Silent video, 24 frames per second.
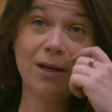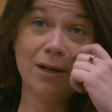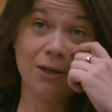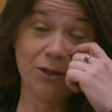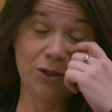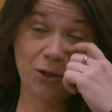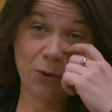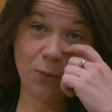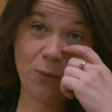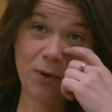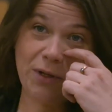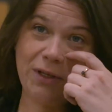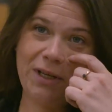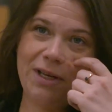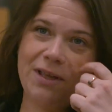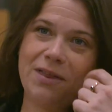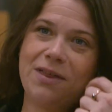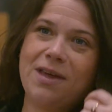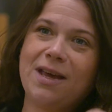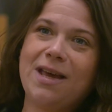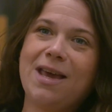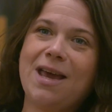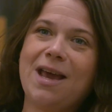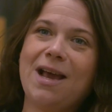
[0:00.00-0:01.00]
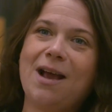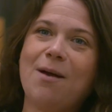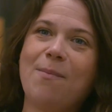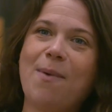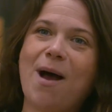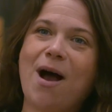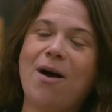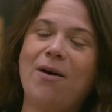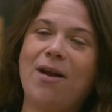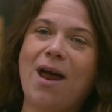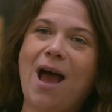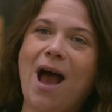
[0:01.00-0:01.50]
So really thinking
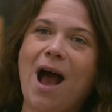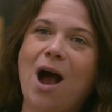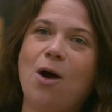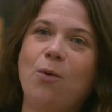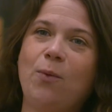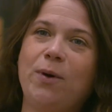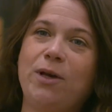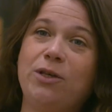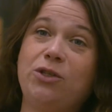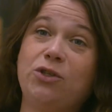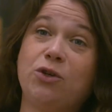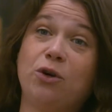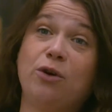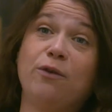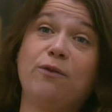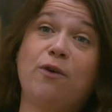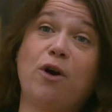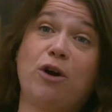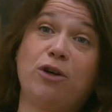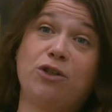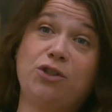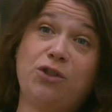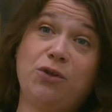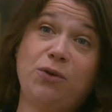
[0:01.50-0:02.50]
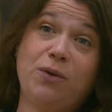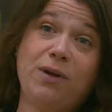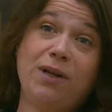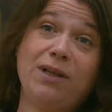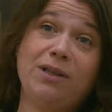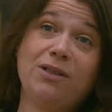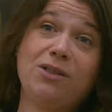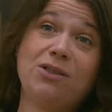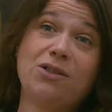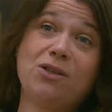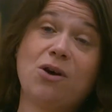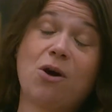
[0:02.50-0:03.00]
about how we serve our
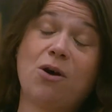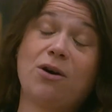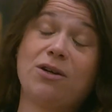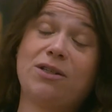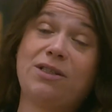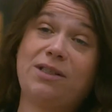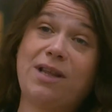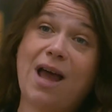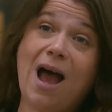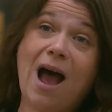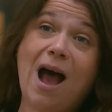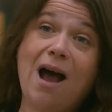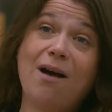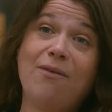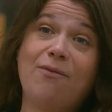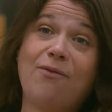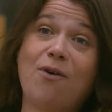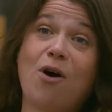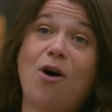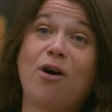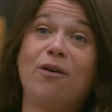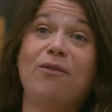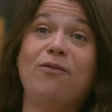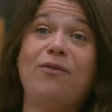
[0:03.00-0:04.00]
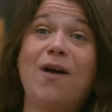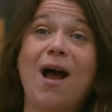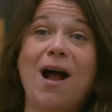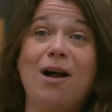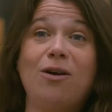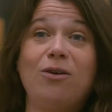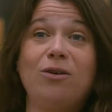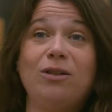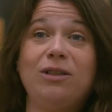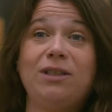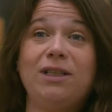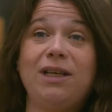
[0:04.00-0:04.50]
students, our staff, our
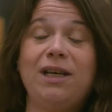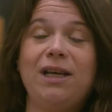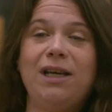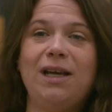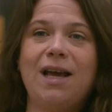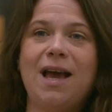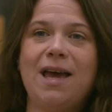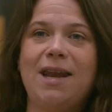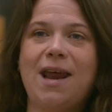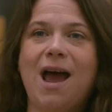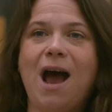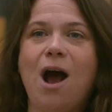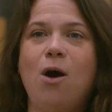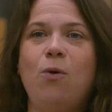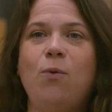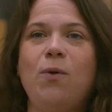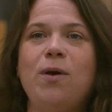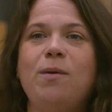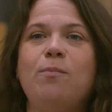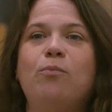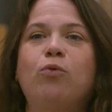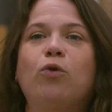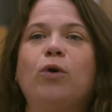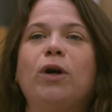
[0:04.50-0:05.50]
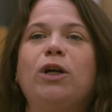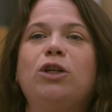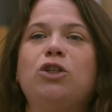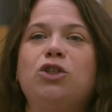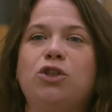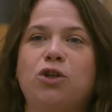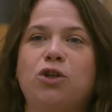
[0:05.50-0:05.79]
faculty, and how we bridge